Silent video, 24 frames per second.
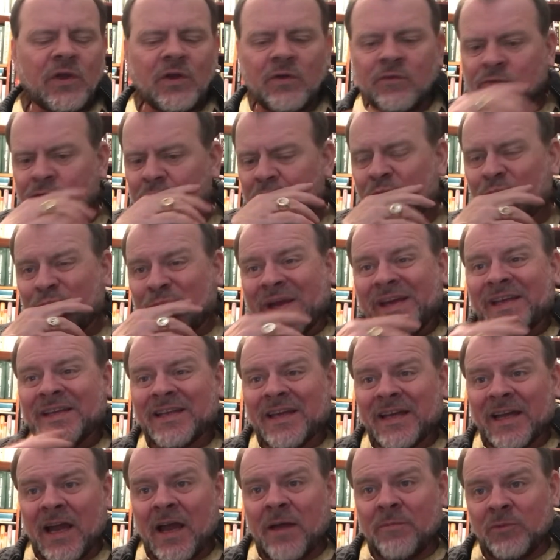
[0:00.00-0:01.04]
So the big
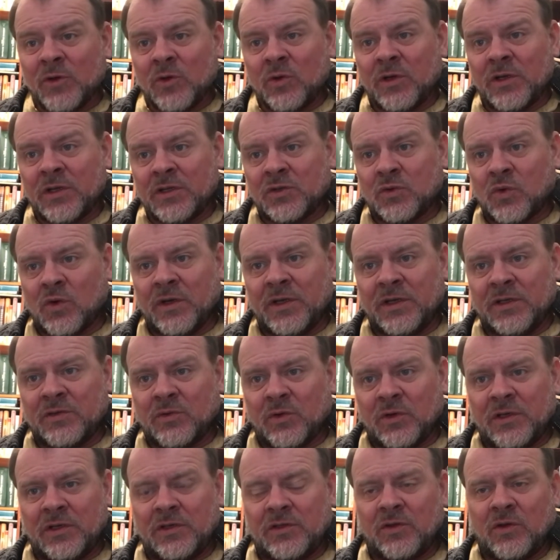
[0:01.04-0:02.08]
thing I'm doing in
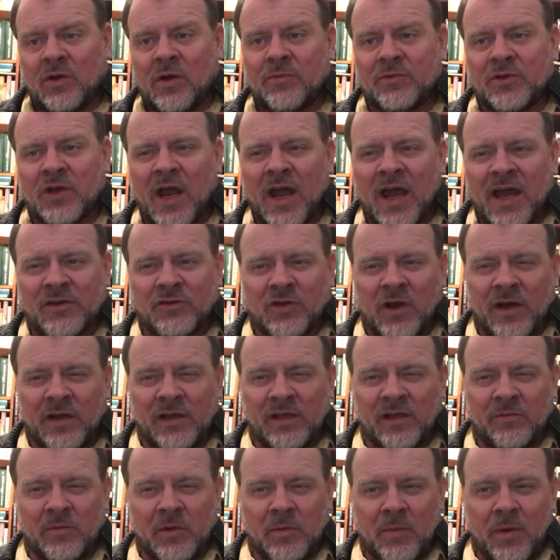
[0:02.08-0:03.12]
2022, I try to
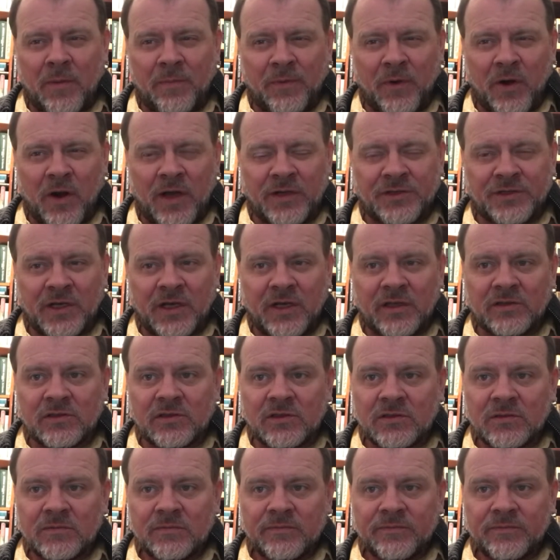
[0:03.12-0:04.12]
limit my projects.